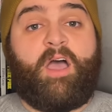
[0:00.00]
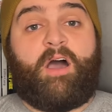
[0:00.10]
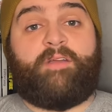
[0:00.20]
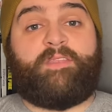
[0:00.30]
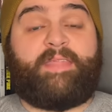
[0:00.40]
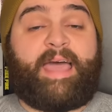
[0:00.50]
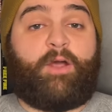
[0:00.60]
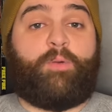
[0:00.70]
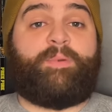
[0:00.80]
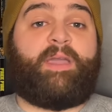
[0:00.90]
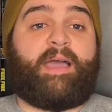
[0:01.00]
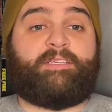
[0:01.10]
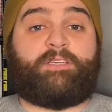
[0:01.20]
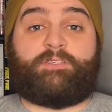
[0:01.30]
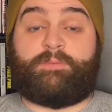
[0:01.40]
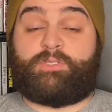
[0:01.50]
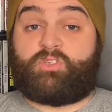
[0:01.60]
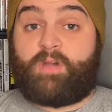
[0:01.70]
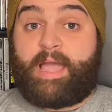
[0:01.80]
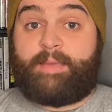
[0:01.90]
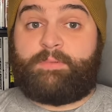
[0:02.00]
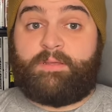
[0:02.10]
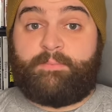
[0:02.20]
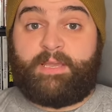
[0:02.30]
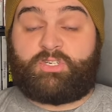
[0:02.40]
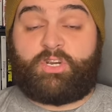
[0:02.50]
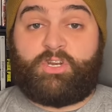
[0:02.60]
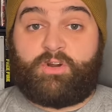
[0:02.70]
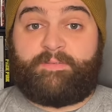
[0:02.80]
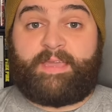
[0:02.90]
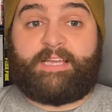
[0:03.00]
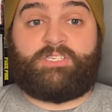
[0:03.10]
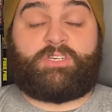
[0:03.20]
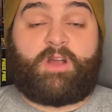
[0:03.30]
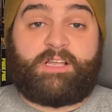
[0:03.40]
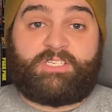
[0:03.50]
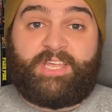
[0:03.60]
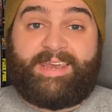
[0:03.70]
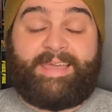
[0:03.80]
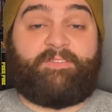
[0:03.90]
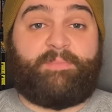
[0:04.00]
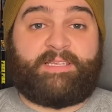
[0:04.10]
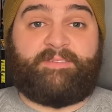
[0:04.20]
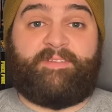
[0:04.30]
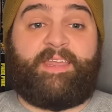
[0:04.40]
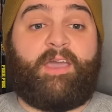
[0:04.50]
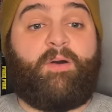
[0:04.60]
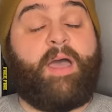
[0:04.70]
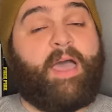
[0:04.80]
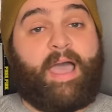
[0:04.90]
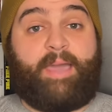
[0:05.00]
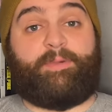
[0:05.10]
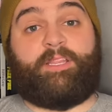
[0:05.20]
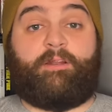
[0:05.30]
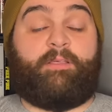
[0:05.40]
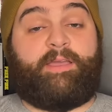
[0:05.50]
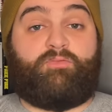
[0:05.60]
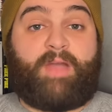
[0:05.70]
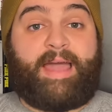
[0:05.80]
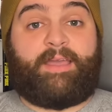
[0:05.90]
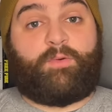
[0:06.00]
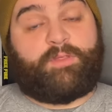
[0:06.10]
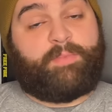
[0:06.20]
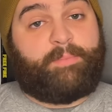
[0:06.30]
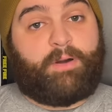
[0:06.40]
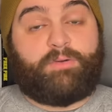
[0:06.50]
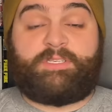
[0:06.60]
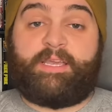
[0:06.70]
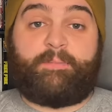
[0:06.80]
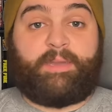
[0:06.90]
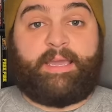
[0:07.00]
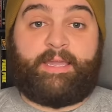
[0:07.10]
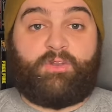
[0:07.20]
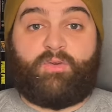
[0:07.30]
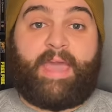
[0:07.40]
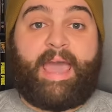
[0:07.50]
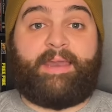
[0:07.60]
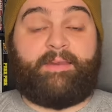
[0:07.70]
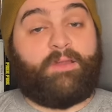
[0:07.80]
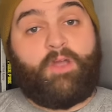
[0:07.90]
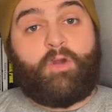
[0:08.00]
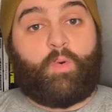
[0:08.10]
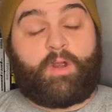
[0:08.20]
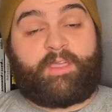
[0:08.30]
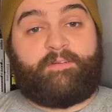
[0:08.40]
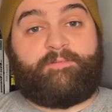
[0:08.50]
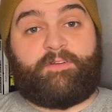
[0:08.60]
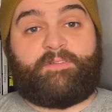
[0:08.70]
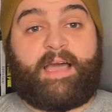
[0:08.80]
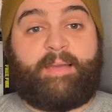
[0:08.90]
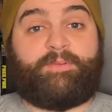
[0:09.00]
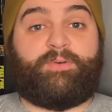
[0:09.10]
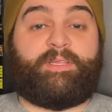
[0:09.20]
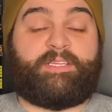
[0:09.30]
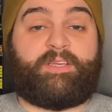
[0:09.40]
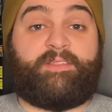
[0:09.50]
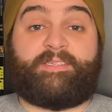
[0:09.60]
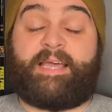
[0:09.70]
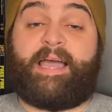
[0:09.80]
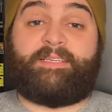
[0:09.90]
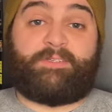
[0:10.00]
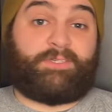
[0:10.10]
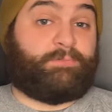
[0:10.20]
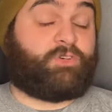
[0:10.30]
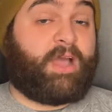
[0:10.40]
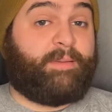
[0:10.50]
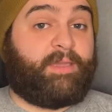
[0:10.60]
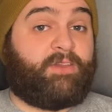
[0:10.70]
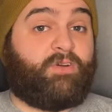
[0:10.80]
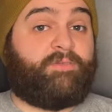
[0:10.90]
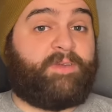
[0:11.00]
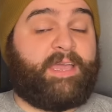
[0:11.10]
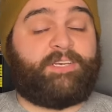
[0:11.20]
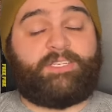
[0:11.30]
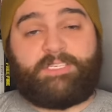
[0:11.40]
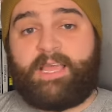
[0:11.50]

Other than that, I hope you guys are subscribed. Make sure your notifications are on so you never miss a video. I am a little erratic with my posting, being a new dad and working full-time doing this on the side. So subscribing and notifications,